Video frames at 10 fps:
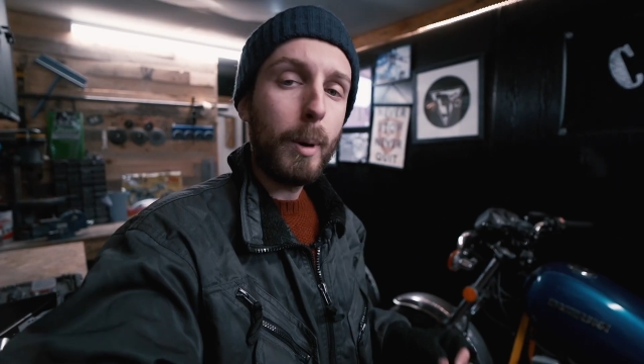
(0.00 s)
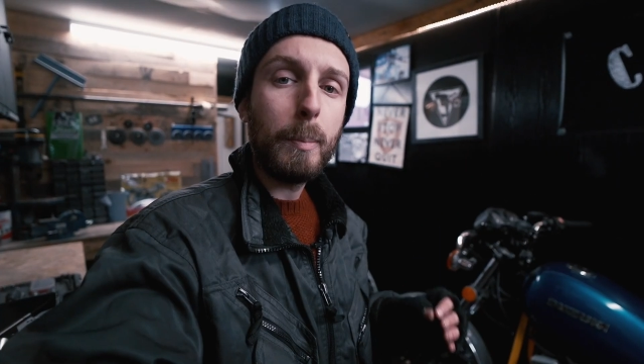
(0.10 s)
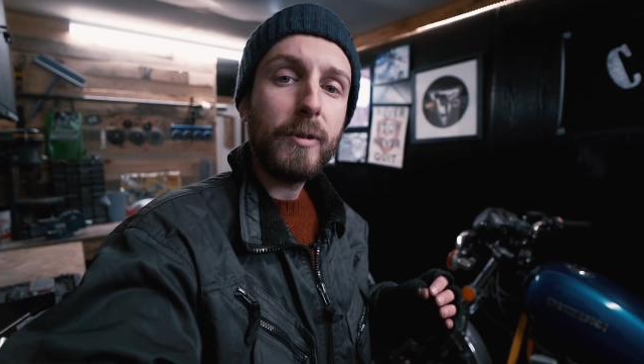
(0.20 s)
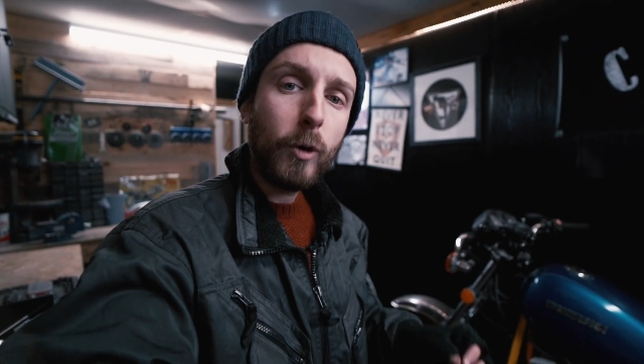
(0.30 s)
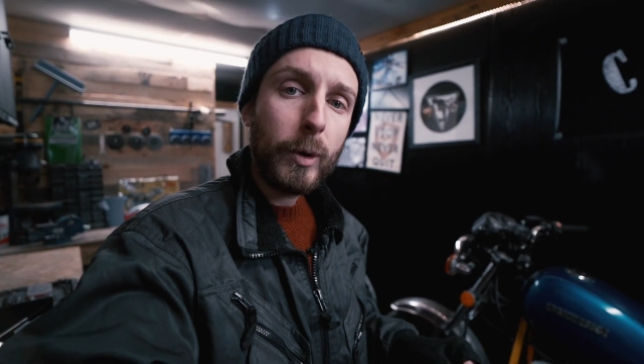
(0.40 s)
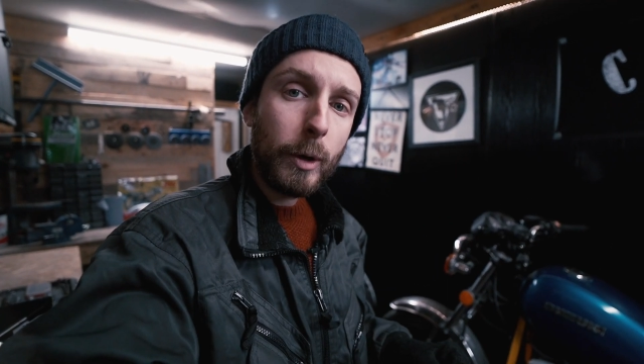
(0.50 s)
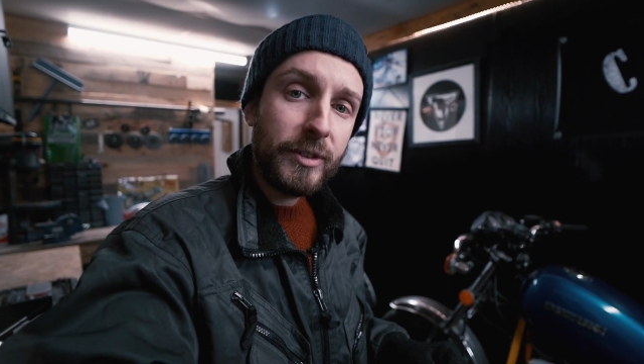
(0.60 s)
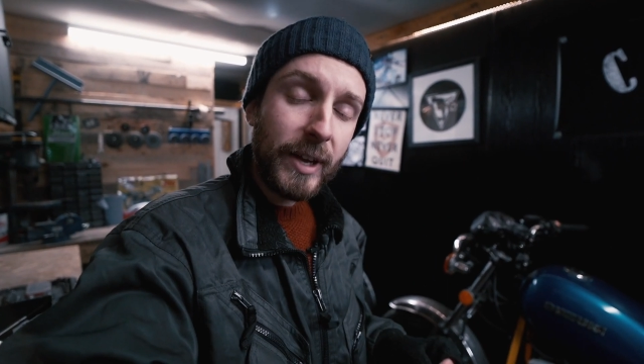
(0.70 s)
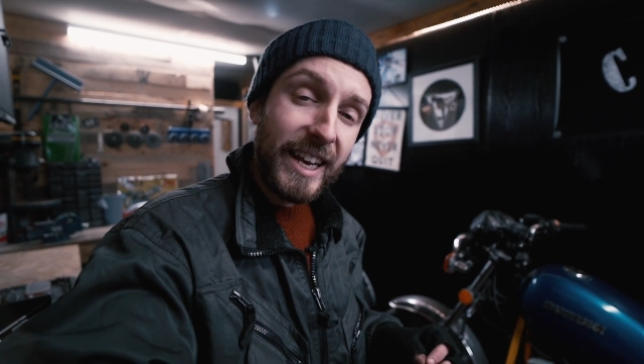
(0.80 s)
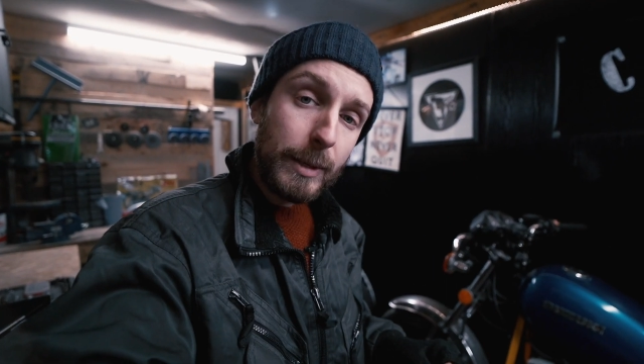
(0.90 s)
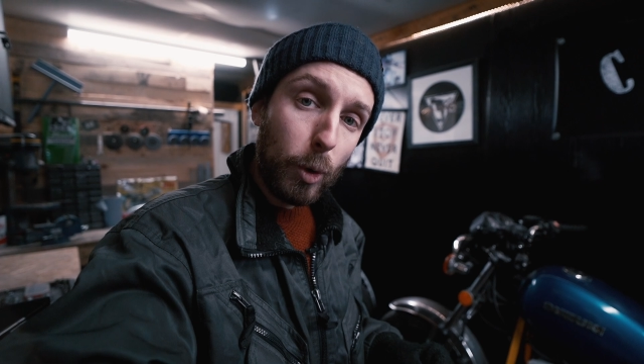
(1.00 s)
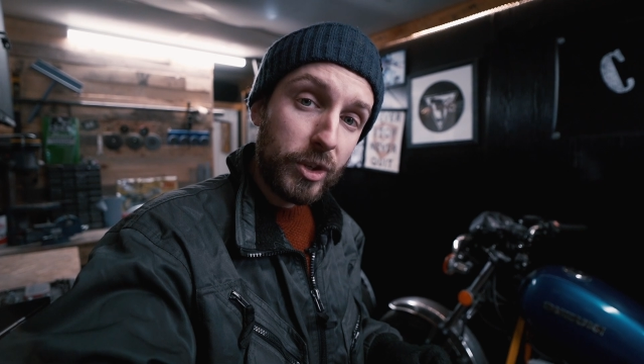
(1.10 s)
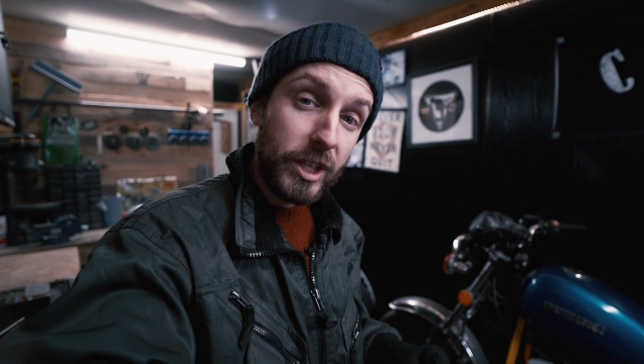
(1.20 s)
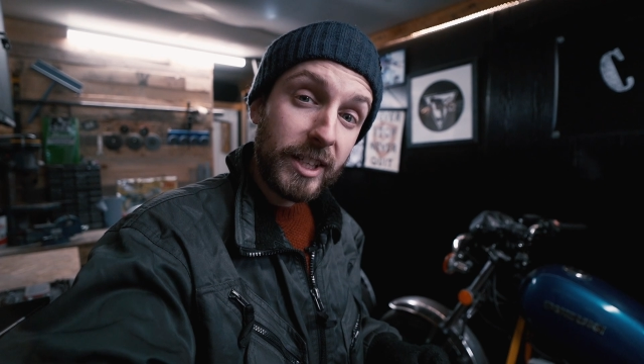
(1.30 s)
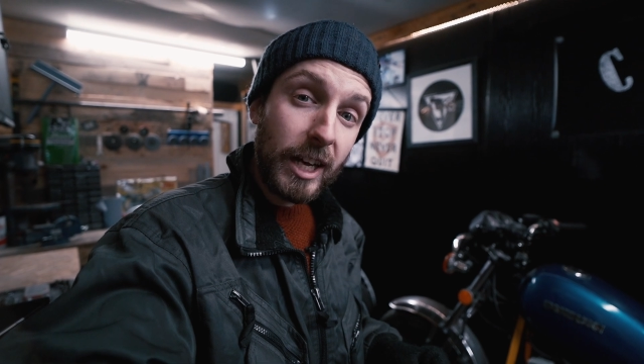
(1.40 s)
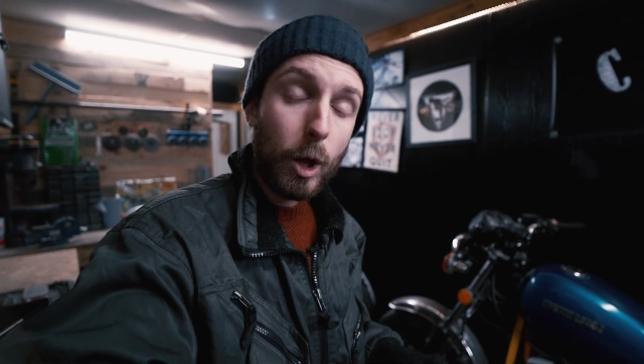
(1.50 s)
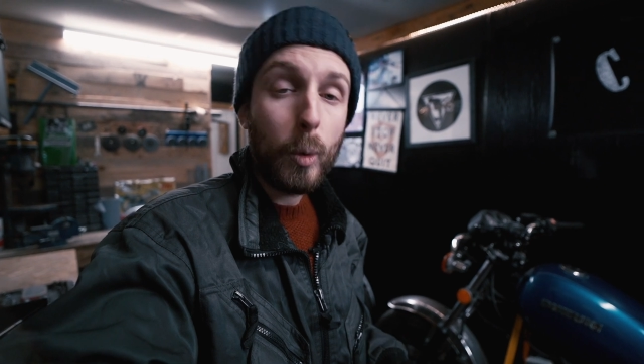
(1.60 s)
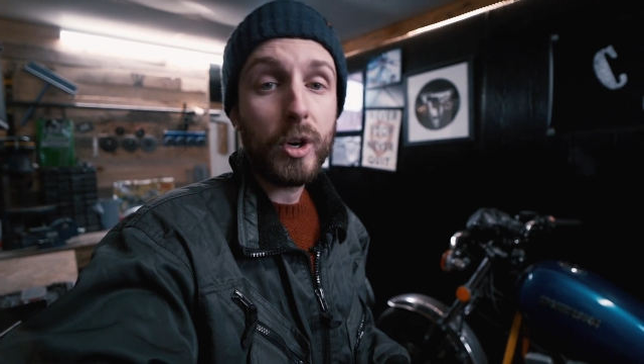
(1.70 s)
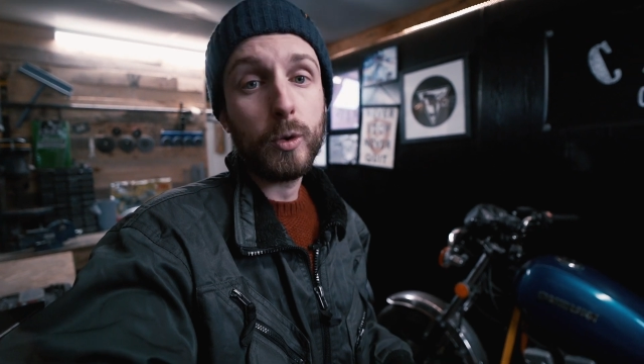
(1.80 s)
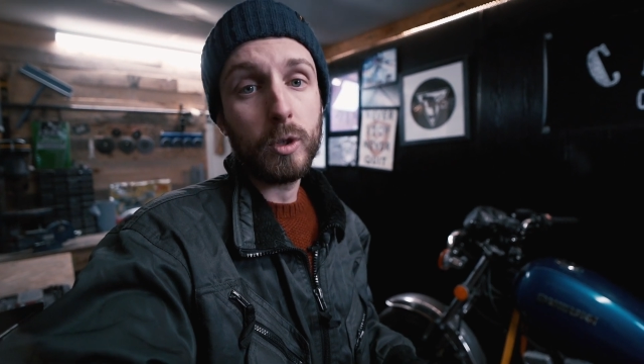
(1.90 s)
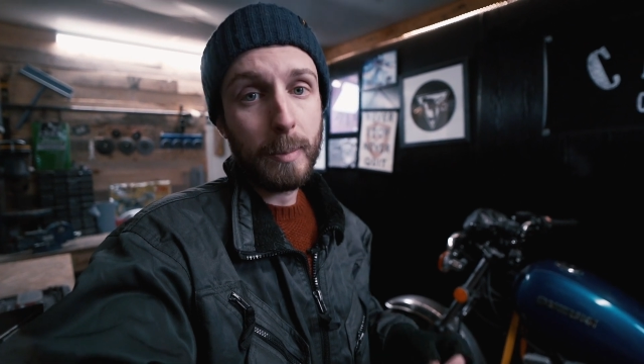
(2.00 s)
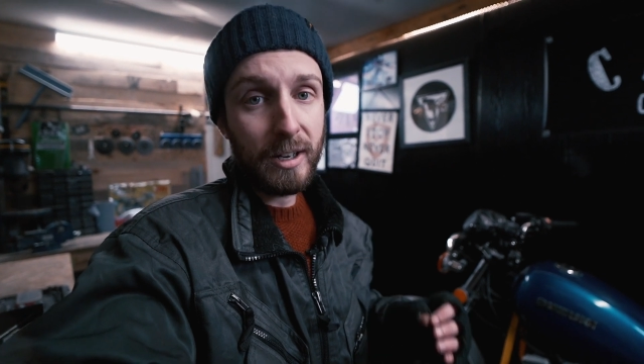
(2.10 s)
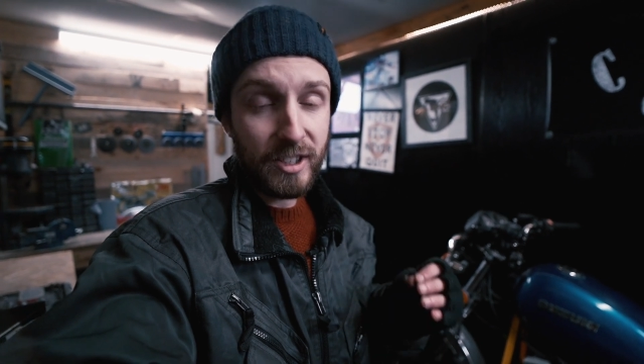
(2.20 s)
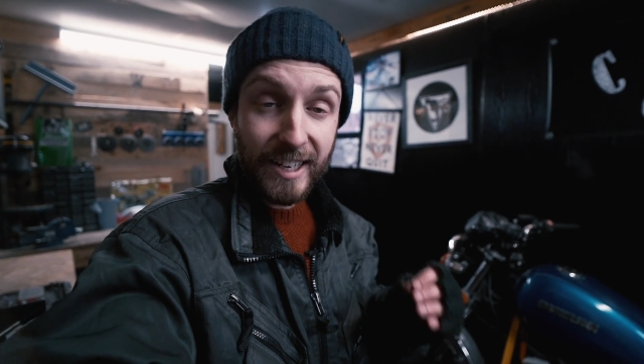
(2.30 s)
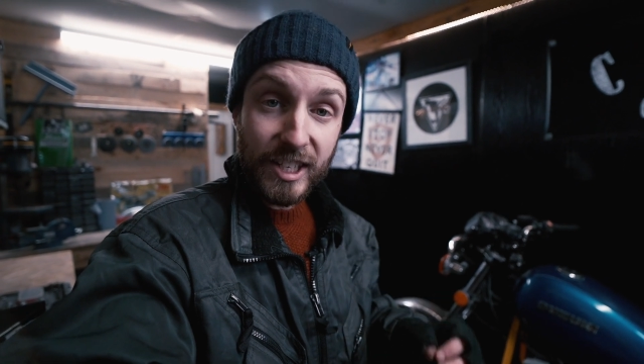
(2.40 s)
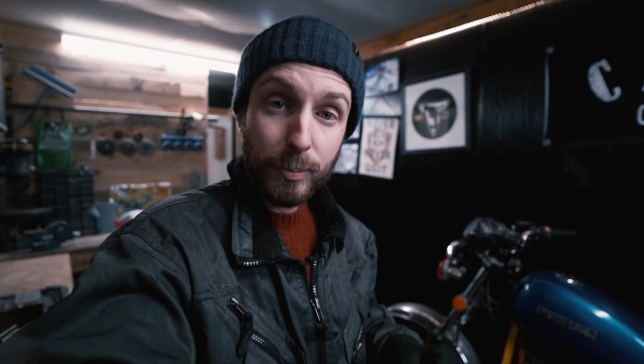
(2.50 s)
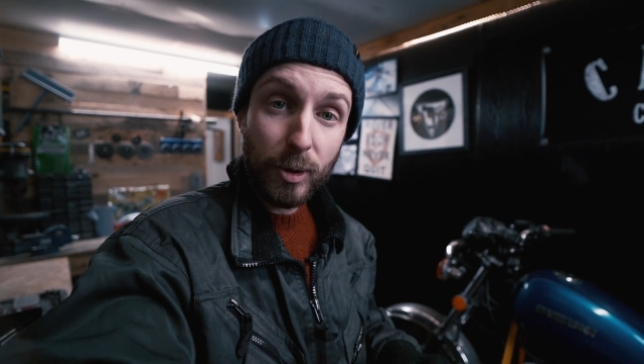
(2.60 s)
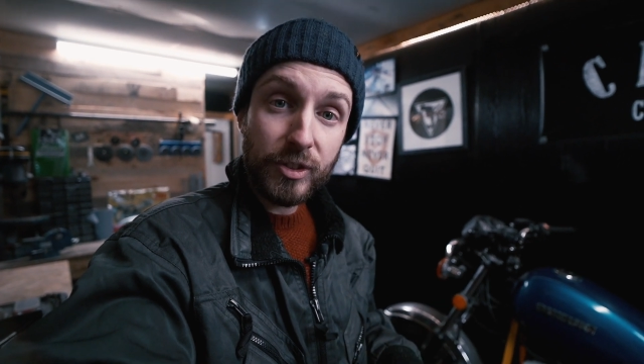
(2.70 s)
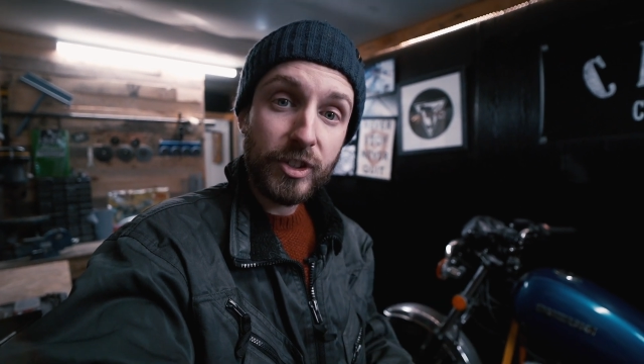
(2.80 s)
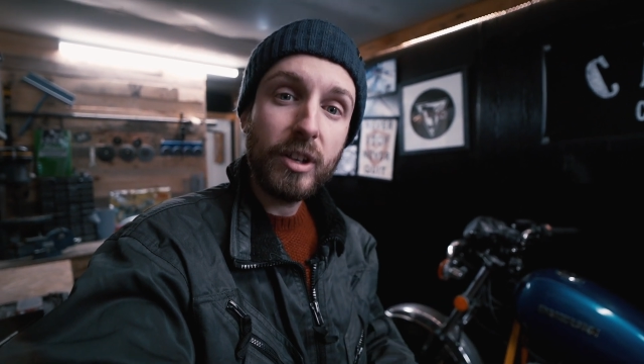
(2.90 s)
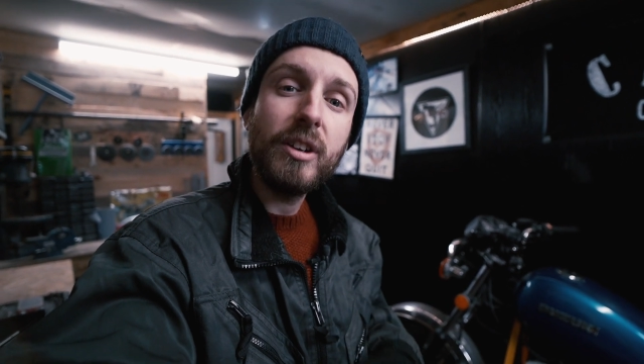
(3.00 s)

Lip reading: But before we go into any more detail, I want to talk about today's sponsor,